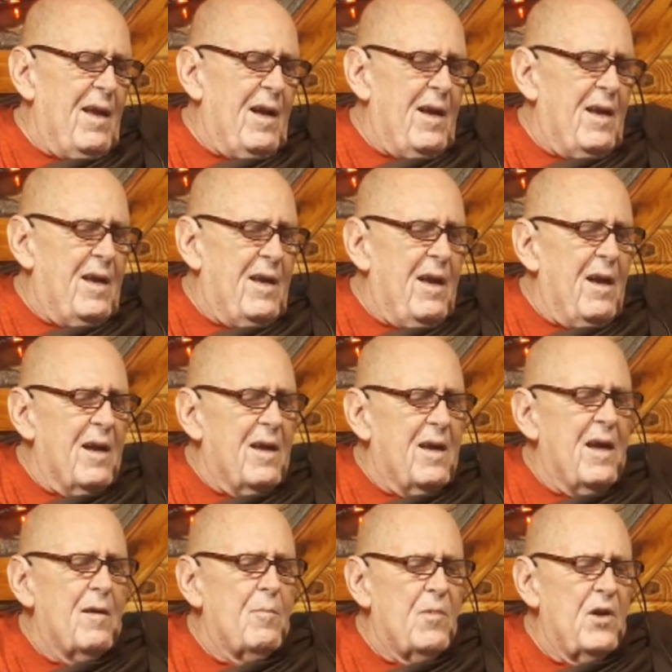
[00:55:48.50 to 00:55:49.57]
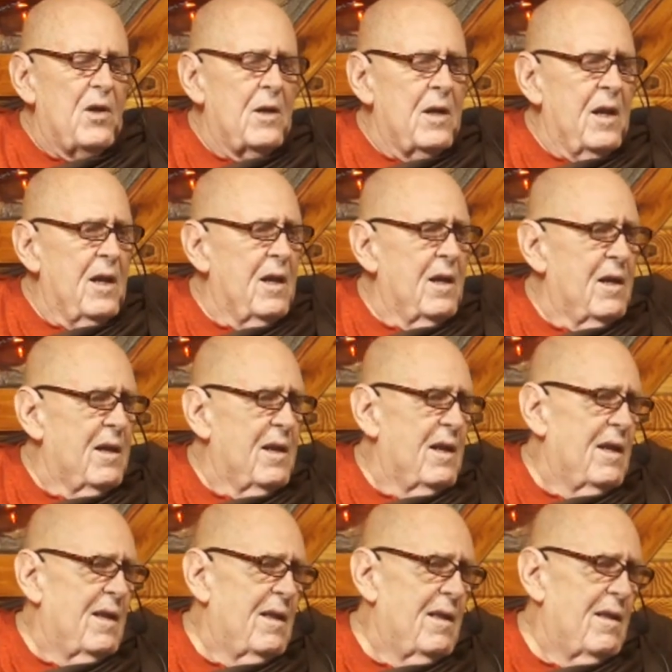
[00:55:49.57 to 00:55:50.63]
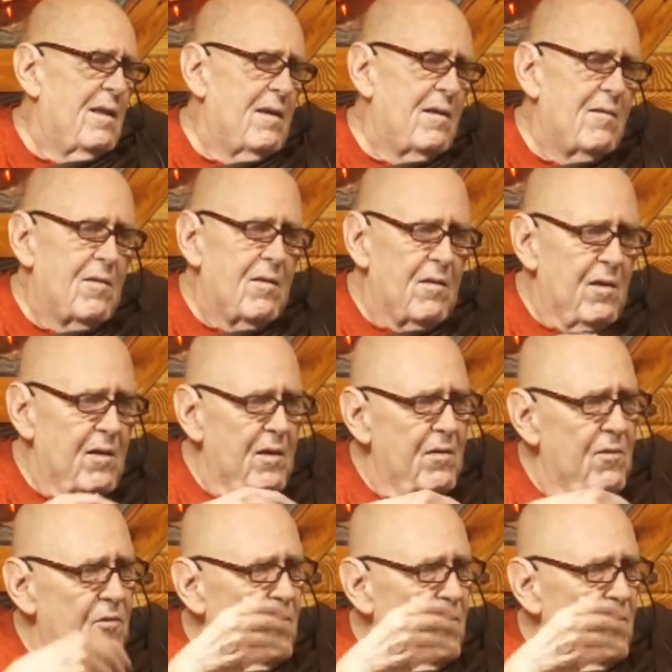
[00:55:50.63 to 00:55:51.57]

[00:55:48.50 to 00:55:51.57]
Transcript: I, I kept on uh,